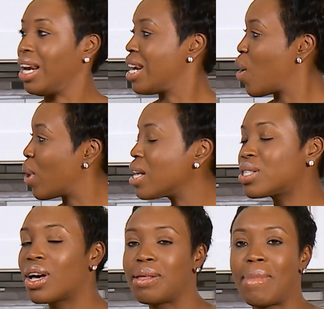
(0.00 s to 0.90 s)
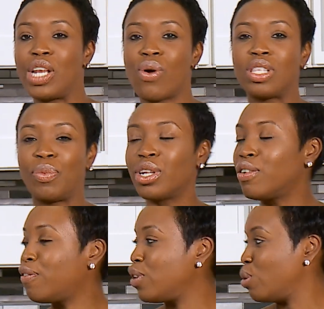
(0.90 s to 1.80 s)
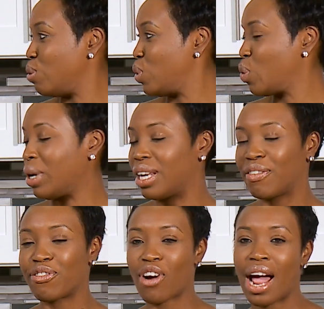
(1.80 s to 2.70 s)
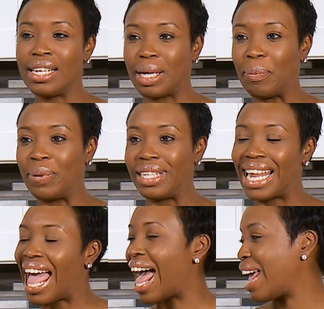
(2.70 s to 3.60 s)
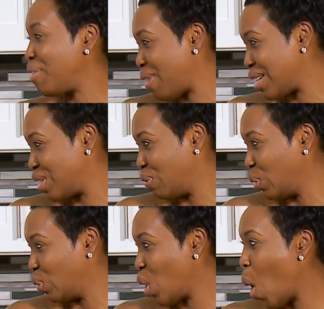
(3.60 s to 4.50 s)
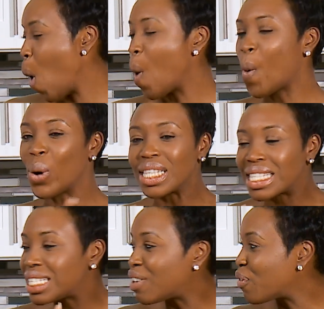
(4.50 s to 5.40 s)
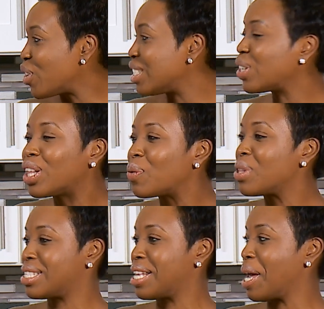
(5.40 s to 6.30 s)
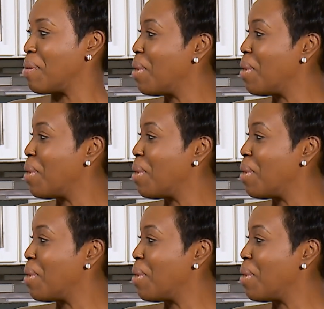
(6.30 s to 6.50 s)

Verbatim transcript: Now, when I saw the menu, I was a bit confused. We're making fried dumpling and festival. Yeah. What's the difference? I thought they were the same.